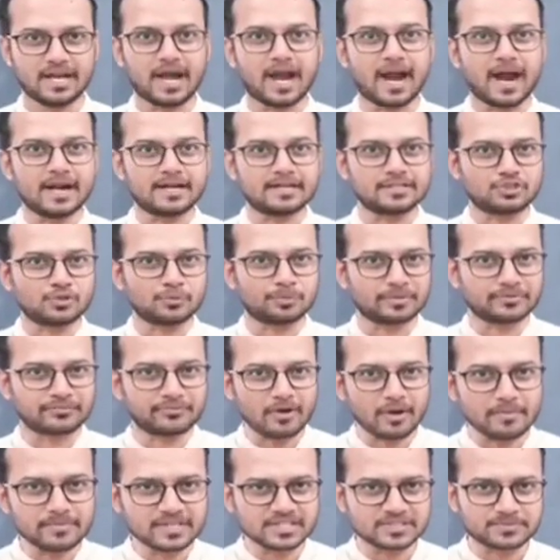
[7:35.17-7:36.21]
and to
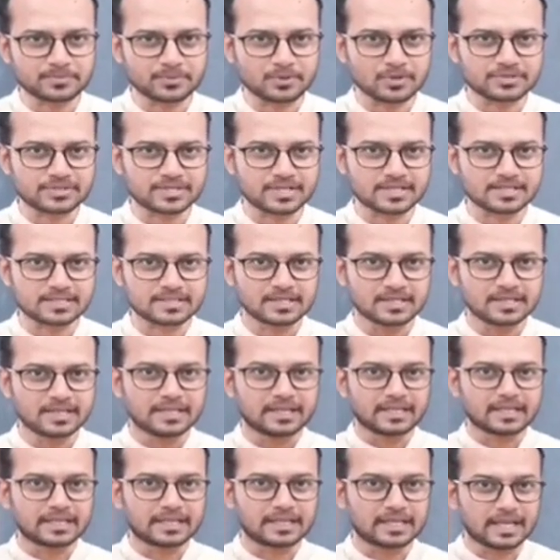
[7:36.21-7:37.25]
perform this process,
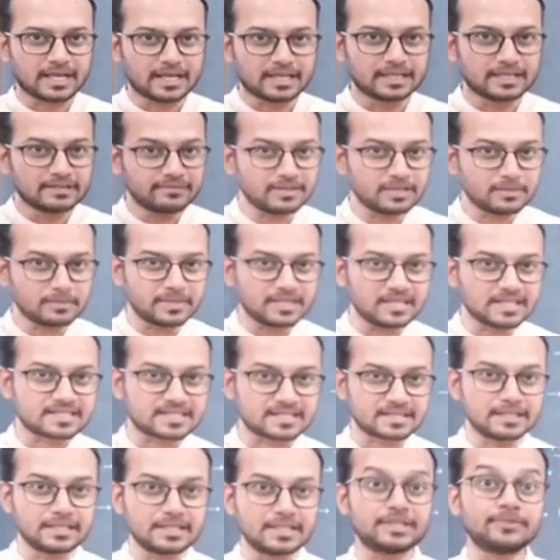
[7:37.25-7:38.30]
living
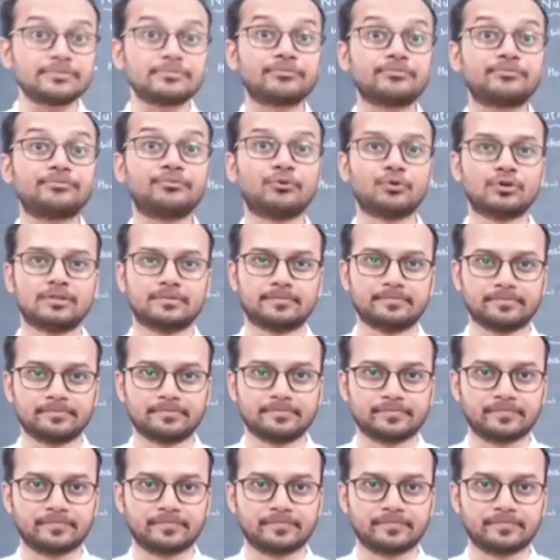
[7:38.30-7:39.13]
beings need food.